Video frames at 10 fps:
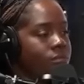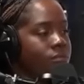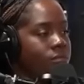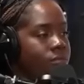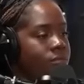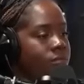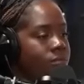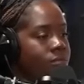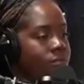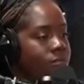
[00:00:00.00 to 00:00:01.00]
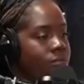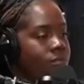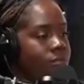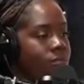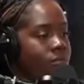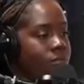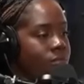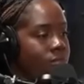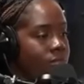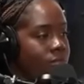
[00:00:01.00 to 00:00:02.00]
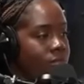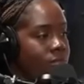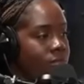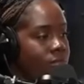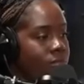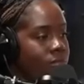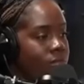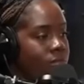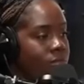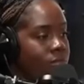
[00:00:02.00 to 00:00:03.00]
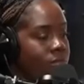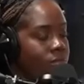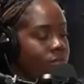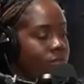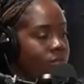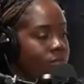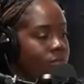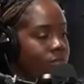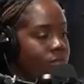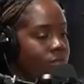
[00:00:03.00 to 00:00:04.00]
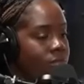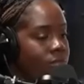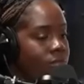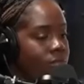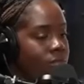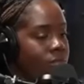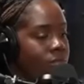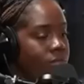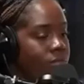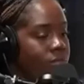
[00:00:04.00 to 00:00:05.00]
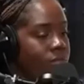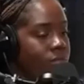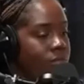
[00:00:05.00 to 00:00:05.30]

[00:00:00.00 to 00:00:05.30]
The person shown says nothing.